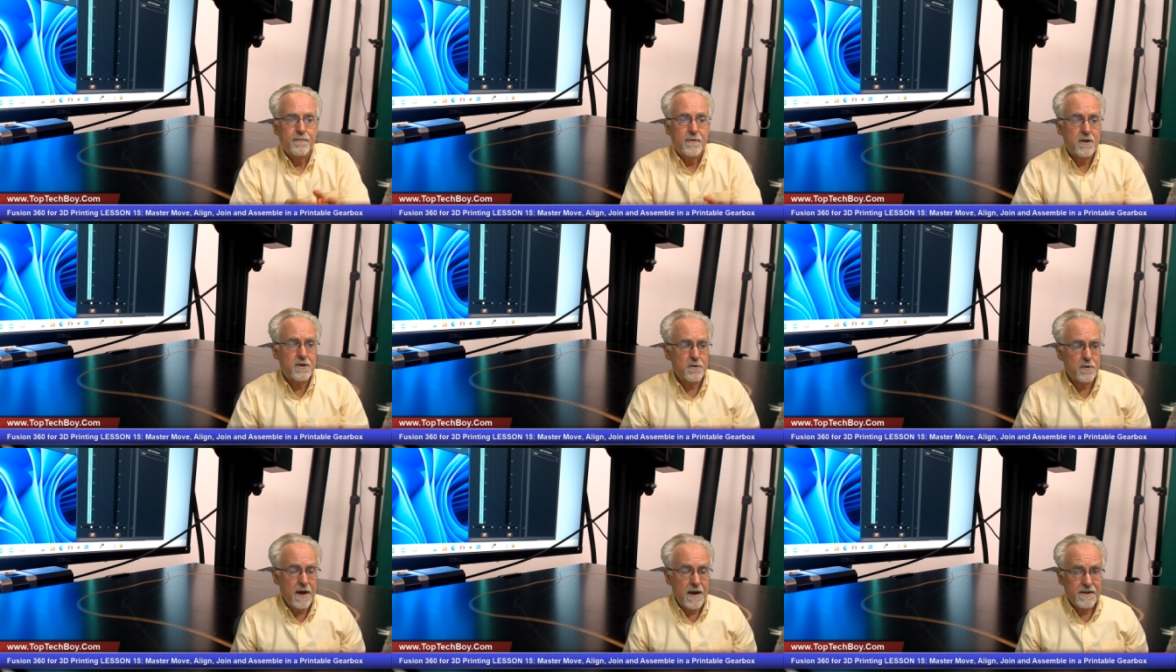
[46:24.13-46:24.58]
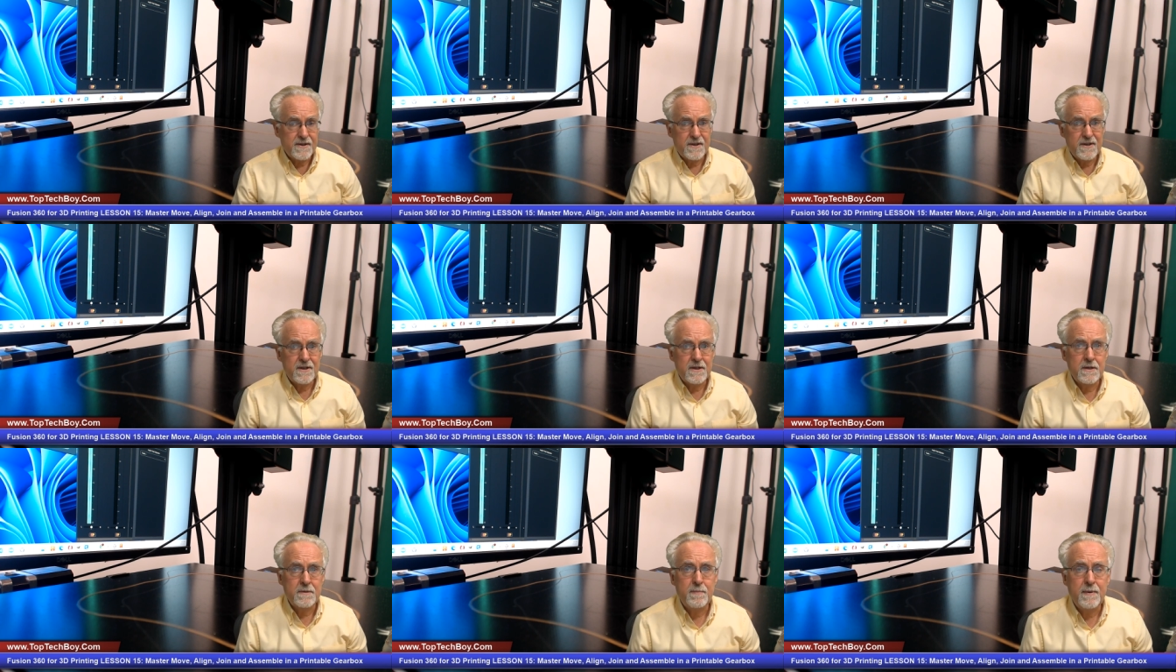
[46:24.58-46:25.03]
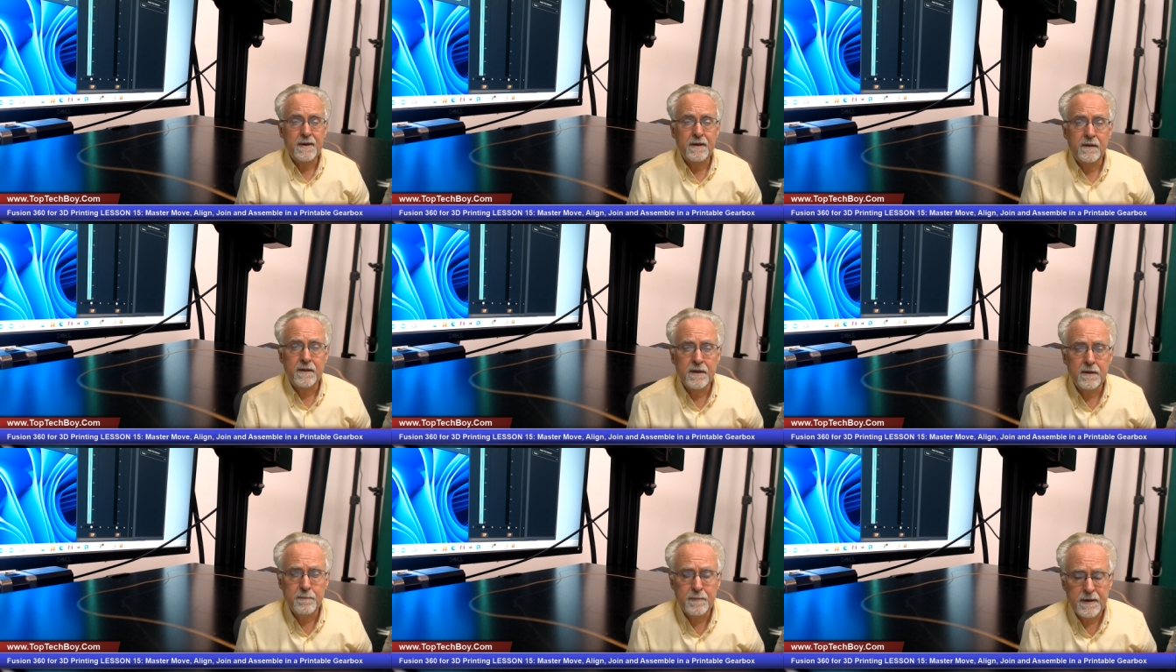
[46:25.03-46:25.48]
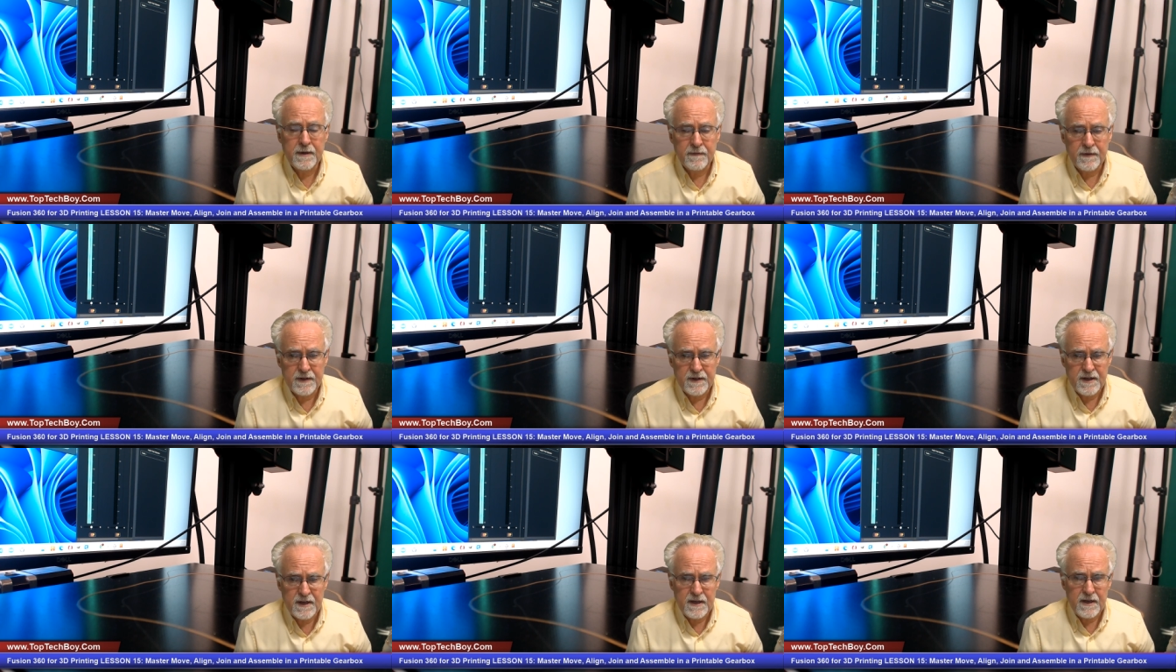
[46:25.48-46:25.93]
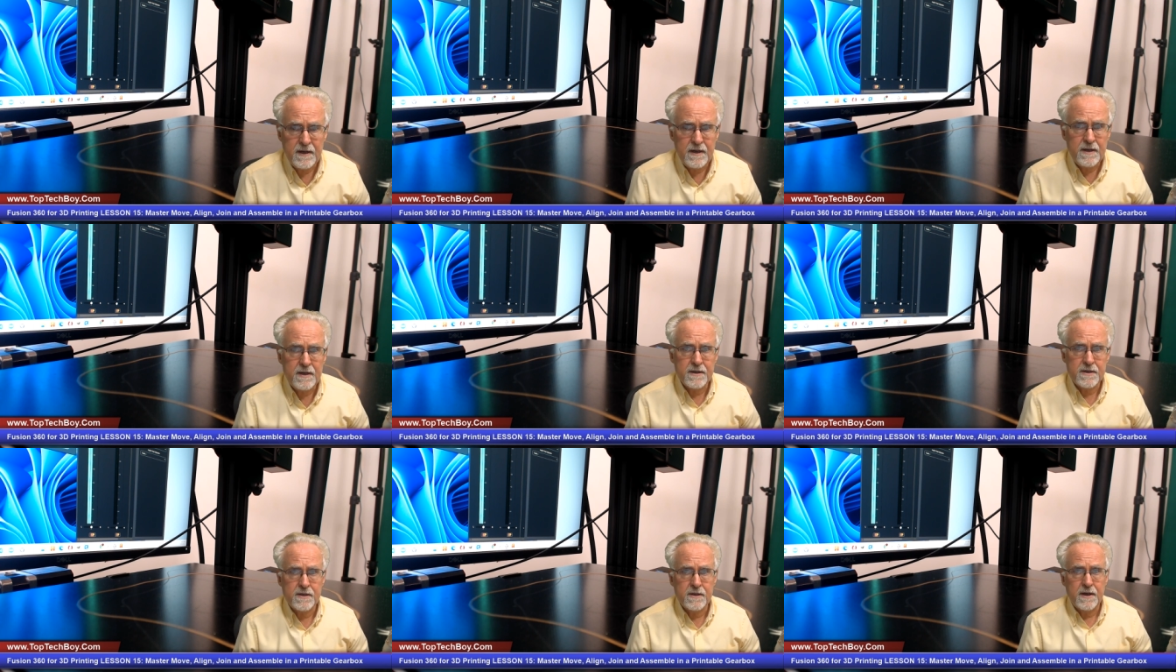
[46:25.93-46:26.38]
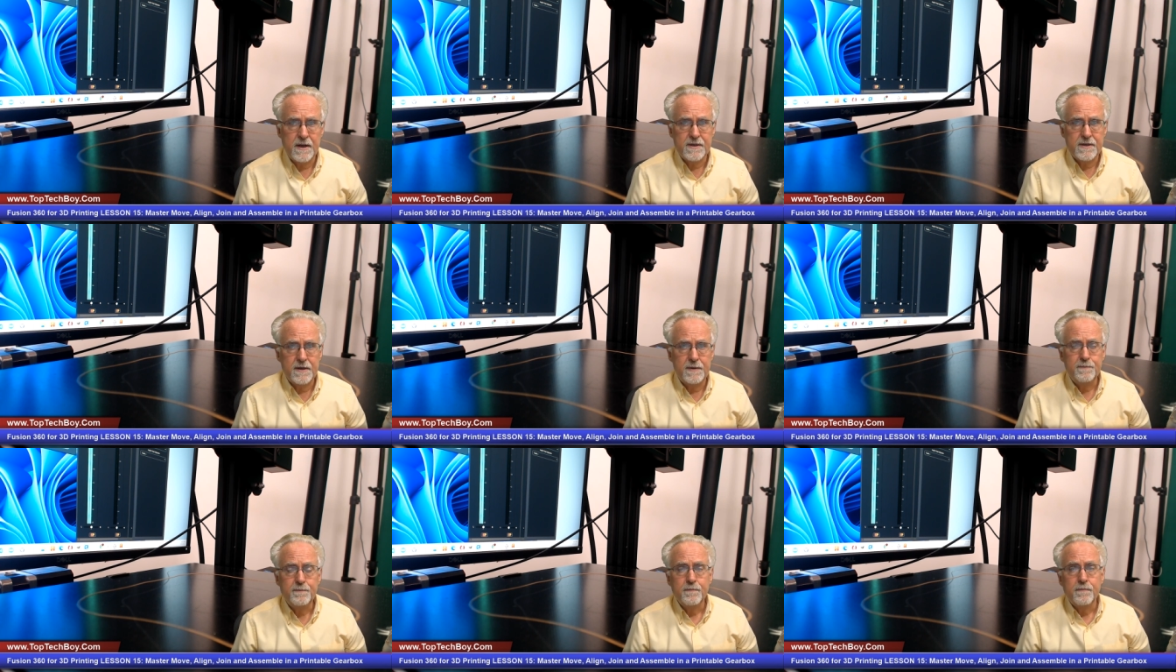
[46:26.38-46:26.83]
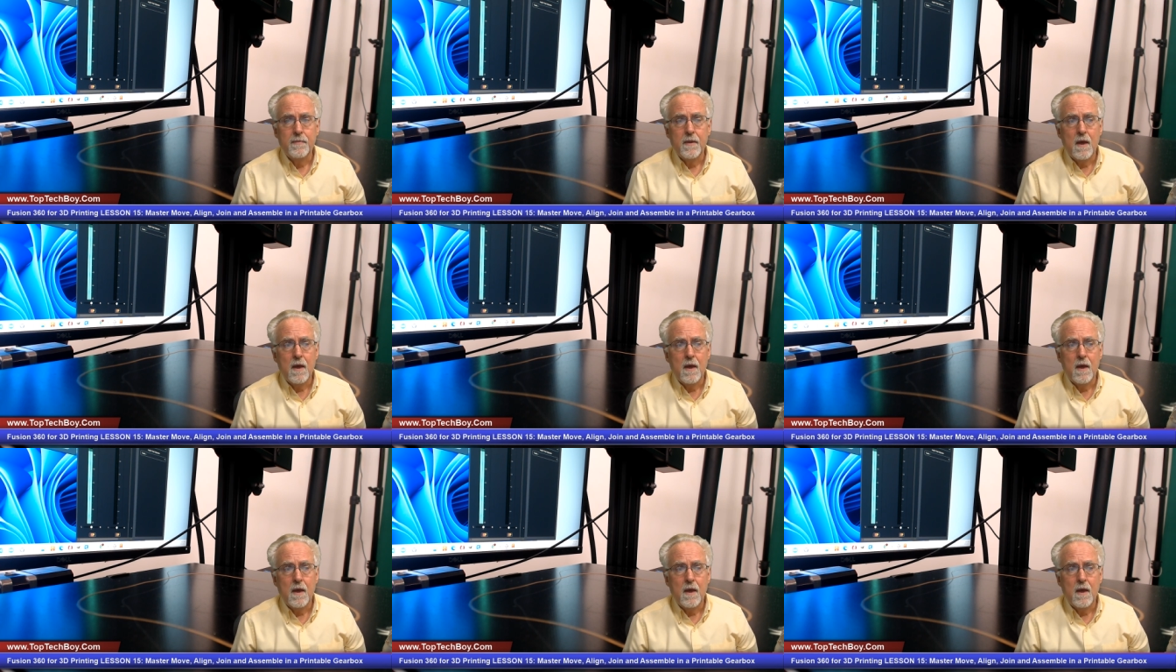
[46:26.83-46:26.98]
So guys, this has been a little bit of a tedious lesson,